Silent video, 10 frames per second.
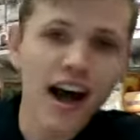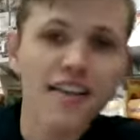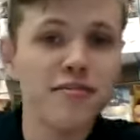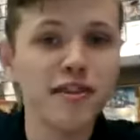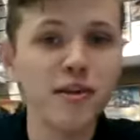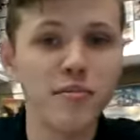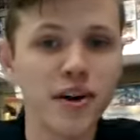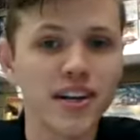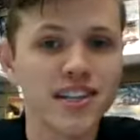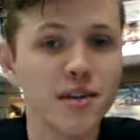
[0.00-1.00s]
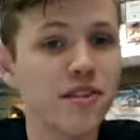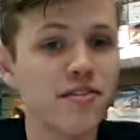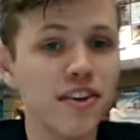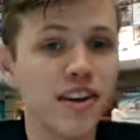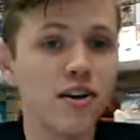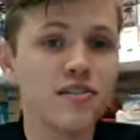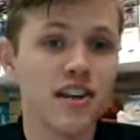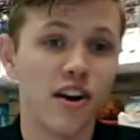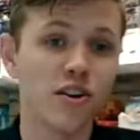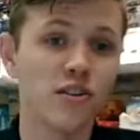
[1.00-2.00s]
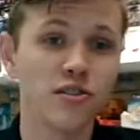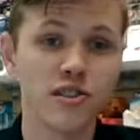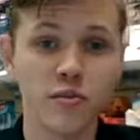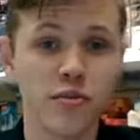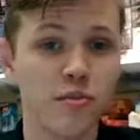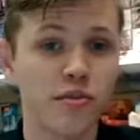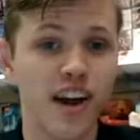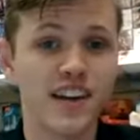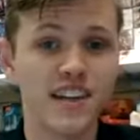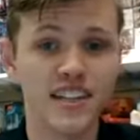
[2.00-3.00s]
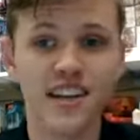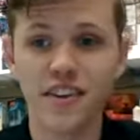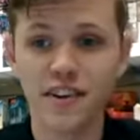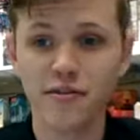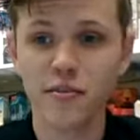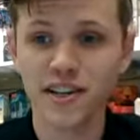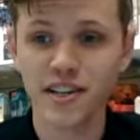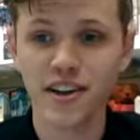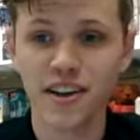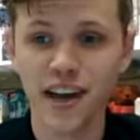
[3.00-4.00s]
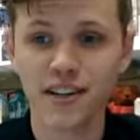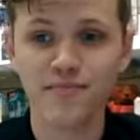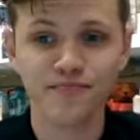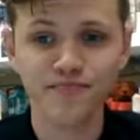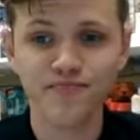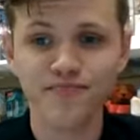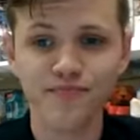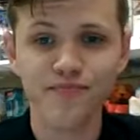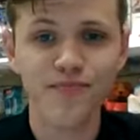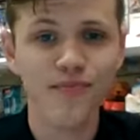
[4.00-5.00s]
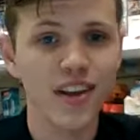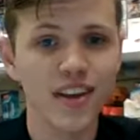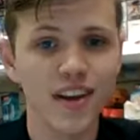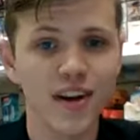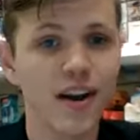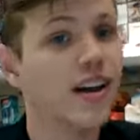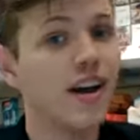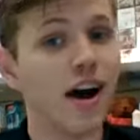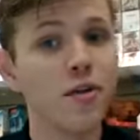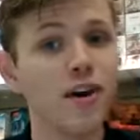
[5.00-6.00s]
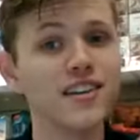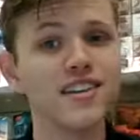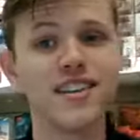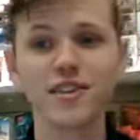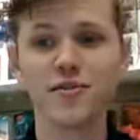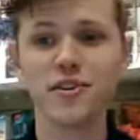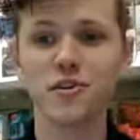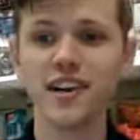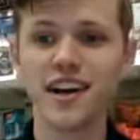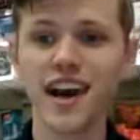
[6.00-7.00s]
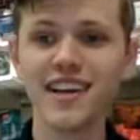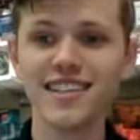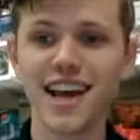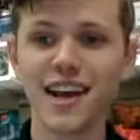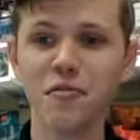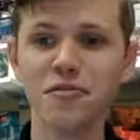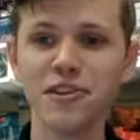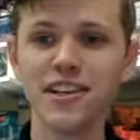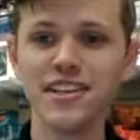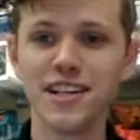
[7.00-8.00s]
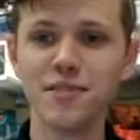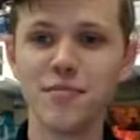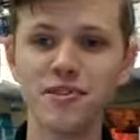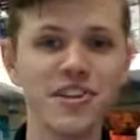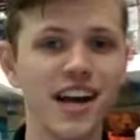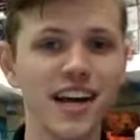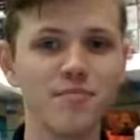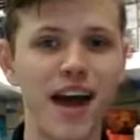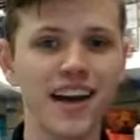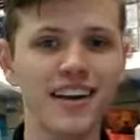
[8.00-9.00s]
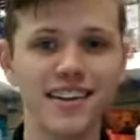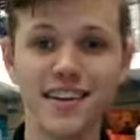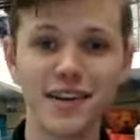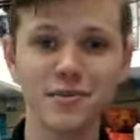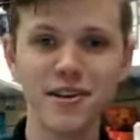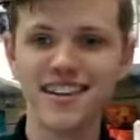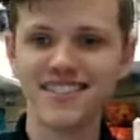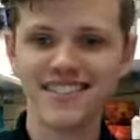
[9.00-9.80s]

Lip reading: the flip book, some of the videos and articles that we've provided to give you information on that. All right. Otherwise, thanks for joining, guys, and hopefully see most of you guys back next week.